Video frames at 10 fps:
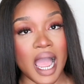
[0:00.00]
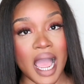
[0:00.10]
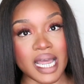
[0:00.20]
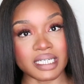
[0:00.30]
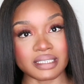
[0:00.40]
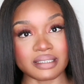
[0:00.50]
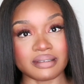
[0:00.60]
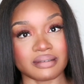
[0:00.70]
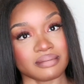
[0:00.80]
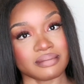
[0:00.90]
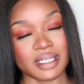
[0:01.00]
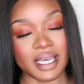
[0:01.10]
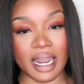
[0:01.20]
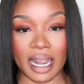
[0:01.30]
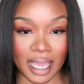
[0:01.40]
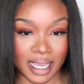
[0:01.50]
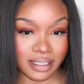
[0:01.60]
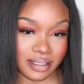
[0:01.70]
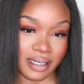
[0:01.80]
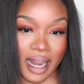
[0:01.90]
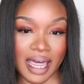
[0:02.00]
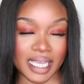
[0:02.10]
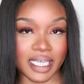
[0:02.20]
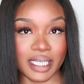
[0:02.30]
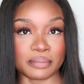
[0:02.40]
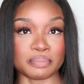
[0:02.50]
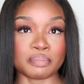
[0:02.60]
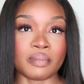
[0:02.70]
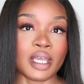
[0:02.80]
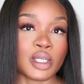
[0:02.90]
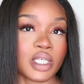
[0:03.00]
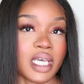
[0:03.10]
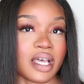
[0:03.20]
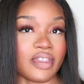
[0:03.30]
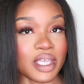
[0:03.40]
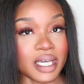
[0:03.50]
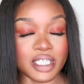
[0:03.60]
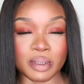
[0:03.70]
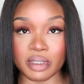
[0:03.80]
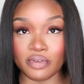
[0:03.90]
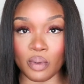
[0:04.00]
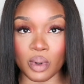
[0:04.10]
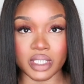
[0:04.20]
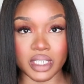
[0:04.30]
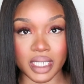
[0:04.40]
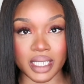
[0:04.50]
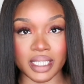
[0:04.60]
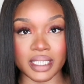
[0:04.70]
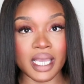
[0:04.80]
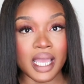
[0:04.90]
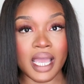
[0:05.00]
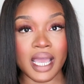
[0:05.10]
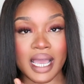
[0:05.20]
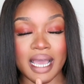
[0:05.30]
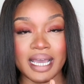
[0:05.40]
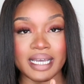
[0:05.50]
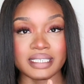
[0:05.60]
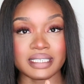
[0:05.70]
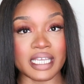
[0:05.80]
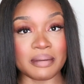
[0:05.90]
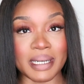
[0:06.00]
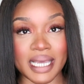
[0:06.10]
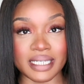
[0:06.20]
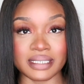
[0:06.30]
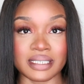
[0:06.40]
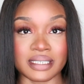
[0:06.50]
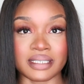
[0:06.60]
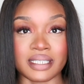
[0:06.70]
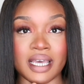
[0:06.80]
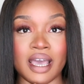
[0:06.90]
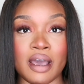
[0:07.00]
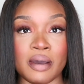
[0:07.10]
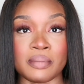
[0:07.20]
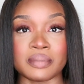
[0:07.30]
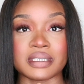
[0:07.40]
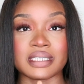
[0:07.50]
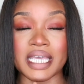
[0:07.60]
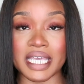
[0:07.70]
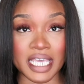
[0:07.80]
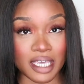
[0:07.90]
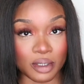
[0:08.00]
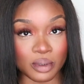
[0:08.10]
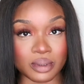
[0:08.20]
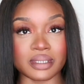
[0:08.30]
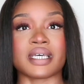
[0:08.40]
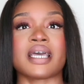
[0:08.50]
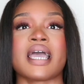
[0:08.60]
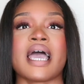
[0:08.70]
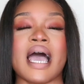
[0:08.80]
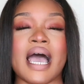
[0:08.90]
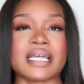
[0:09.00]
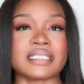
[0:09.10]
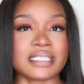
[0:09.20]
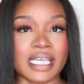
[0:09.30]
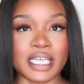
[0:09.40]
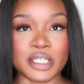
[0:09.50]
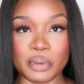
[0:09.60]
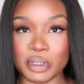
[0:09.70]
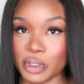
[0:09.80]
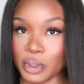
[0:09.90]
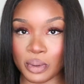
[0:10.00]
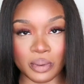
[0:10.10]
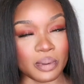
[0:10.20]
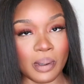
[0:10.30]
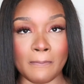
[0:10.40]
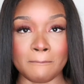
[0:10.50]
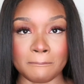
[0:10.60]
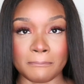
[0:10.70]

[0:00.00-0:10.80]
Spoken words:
And yeah, light, and I like it. So yeah, thank you guys so much for watching. And stay blessed, stay healed, and stay doing you.